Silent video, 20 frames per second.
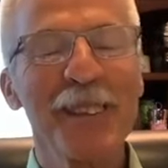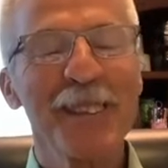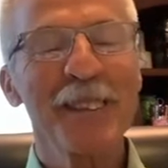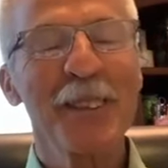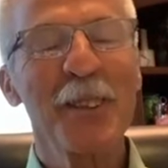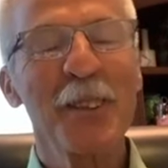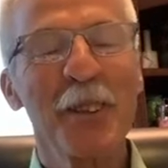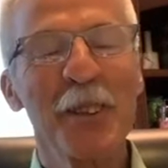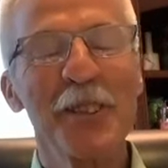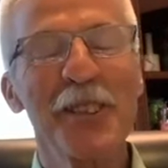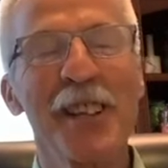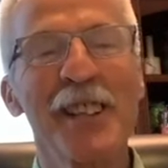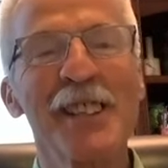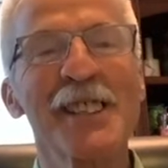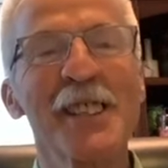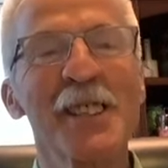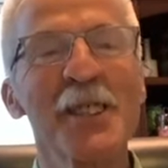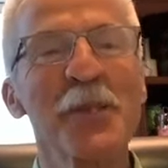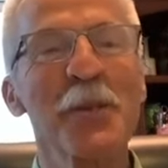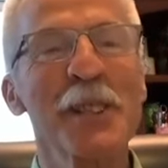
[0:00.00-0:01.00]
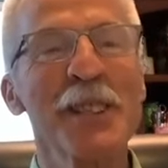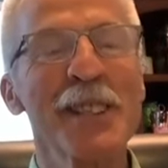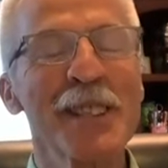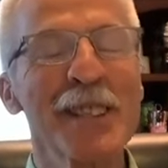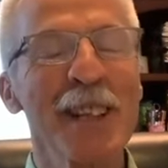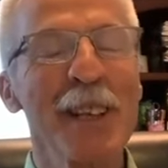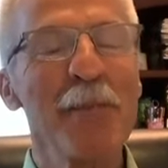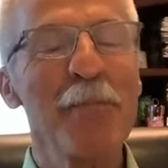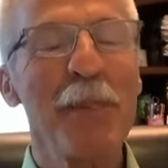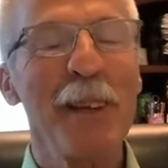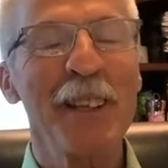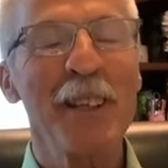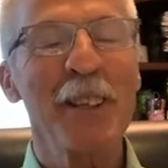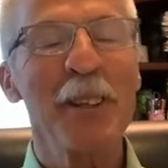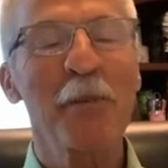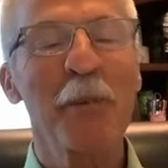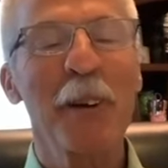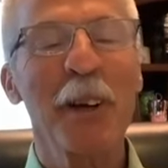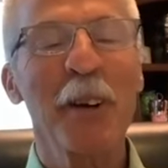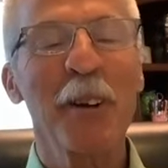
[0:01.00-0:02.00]
the Lord Jesus was sleeping in
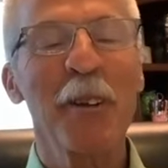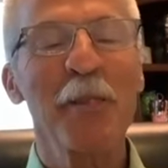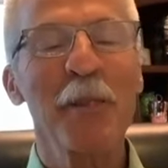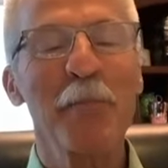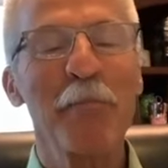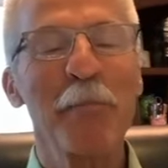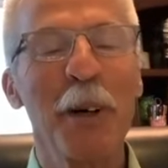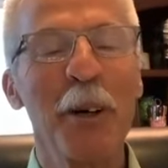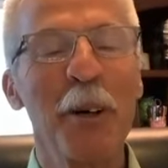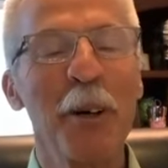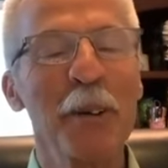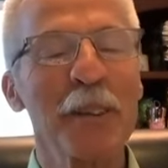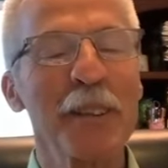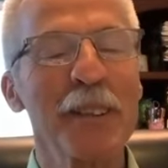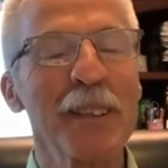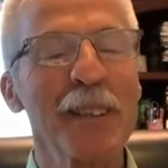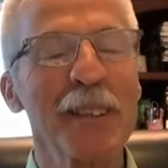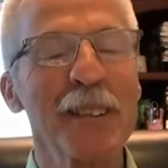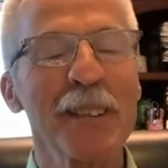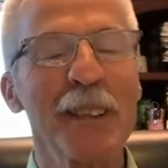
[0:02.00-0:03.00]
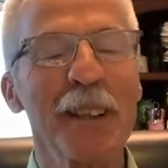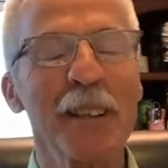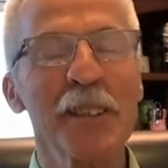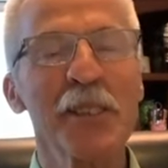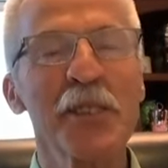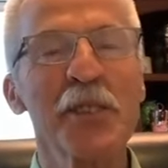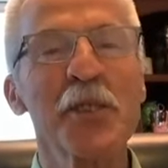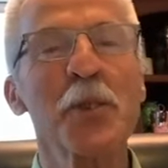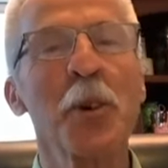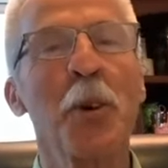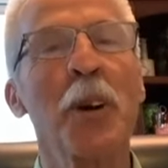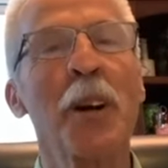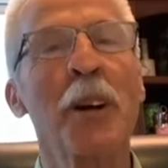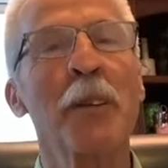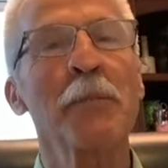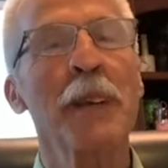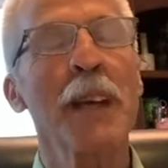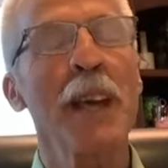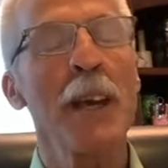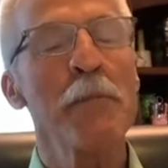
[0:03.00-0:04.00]
the rear of the boat, and, and the
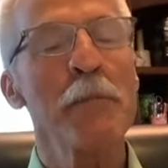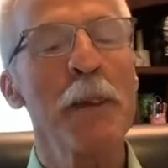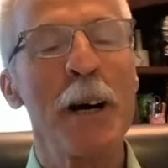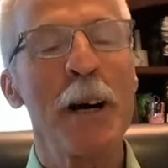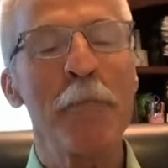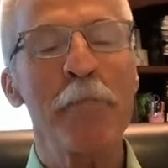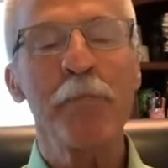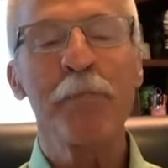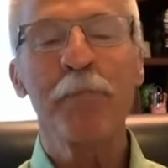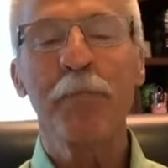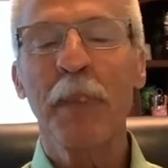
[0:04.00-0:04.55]
storm came up.